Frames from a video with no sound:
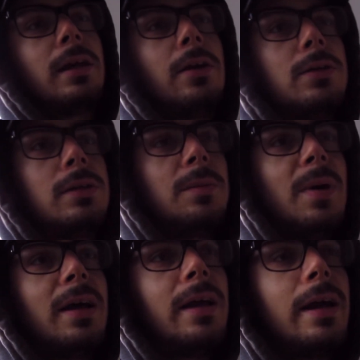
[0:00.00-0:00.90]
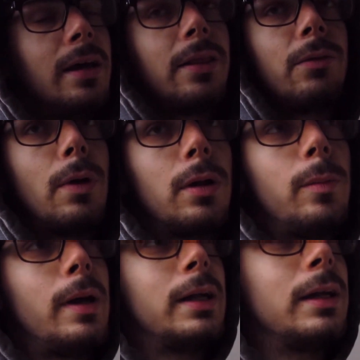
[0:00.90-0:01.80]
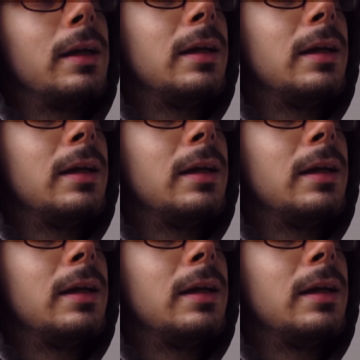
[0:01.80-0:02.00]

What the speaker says: that goes into my throttle body,